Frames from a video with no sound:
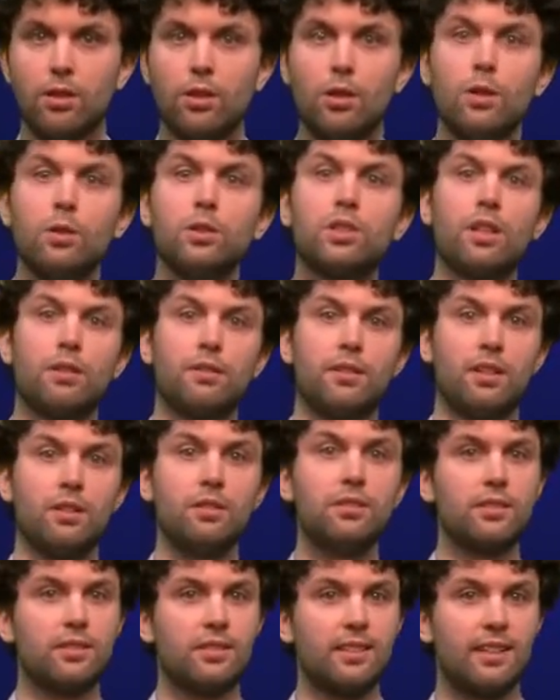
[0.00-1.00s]
Also
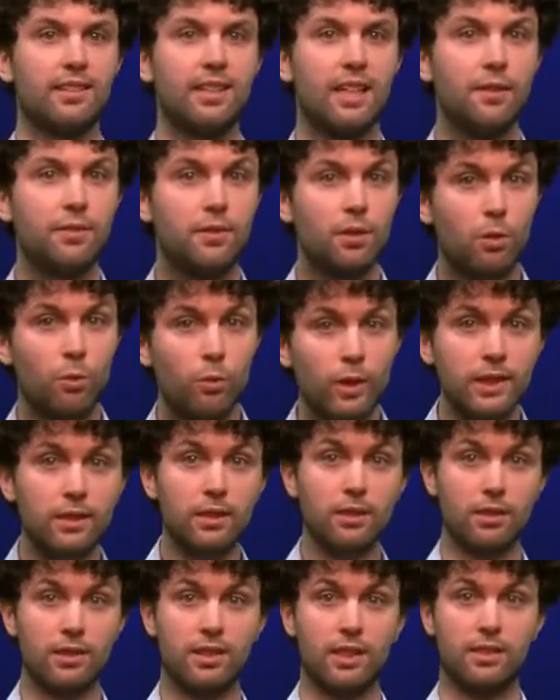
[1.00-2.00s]
note that if the
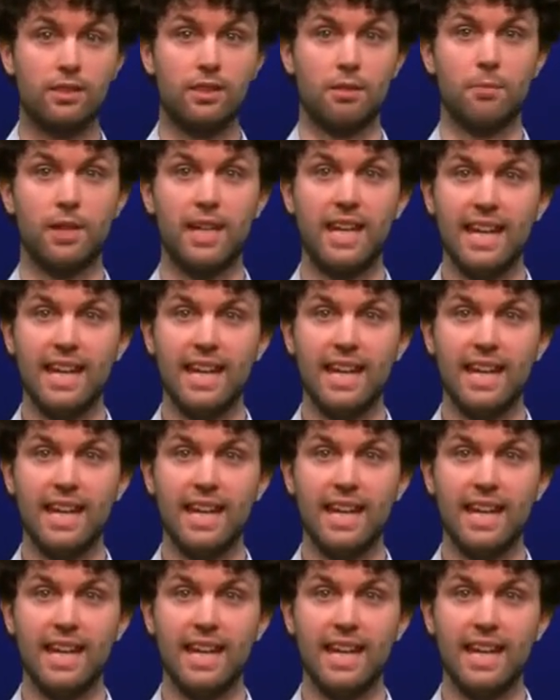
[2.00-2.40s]
original system